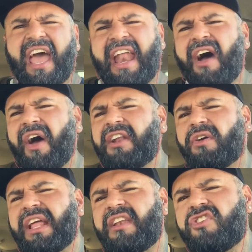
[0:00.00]
and how I
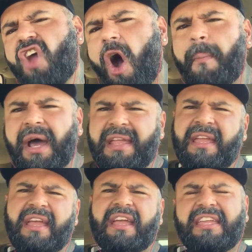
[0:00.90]
don't let
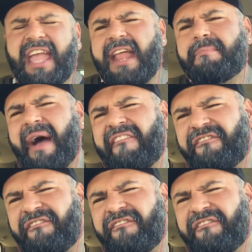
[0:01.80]
nobody get in my